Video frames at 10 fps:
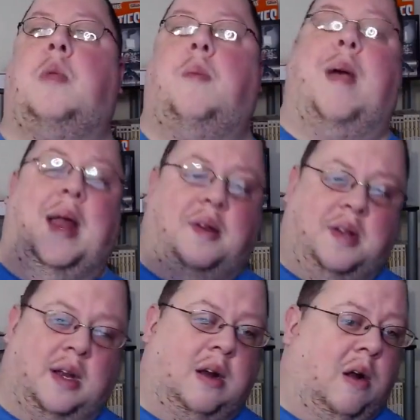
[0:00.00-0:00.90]

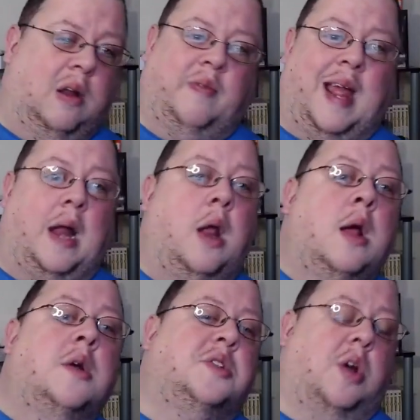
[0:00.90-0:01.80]
patented and all of that.
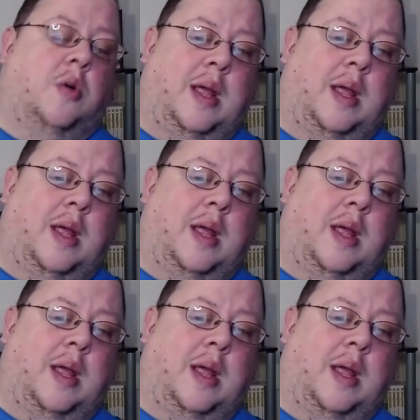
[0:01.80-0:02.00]
So,